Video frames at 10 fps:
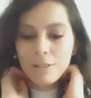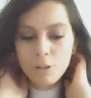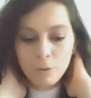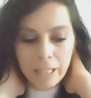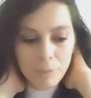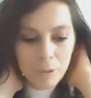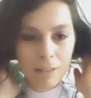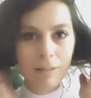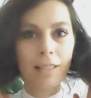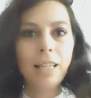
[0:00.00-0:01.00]
So that
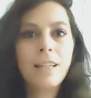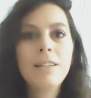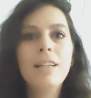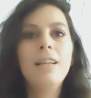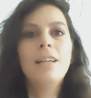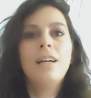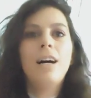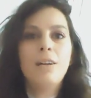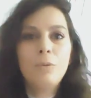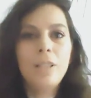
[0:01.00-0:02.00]
being said,
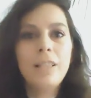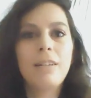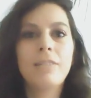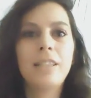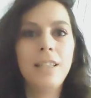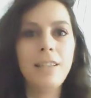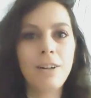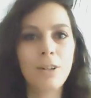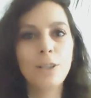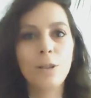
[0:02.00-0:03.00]
how do we navigate
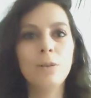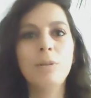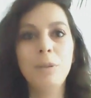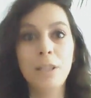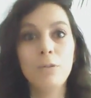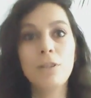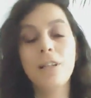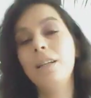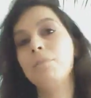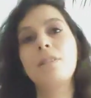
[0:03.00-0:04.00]
our low libido
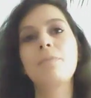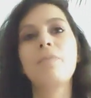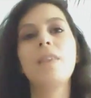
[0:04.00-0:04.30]
times?